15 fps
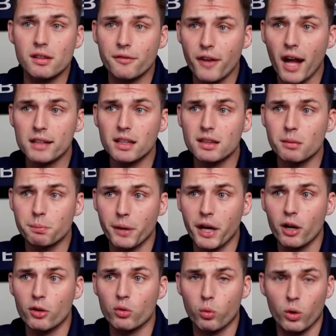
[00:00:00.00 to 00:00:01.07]
The fact that the
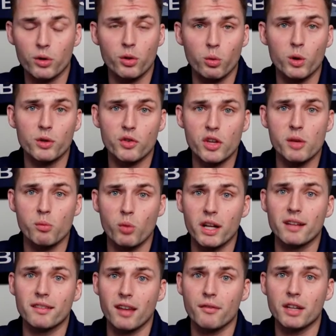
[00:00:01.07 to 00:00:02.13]
Bears were the worst team
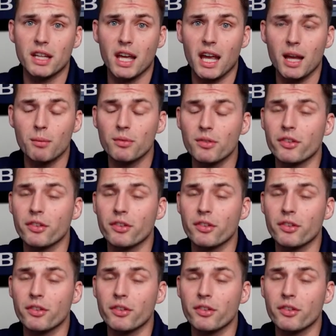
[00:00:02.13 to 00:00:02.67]
winning seven games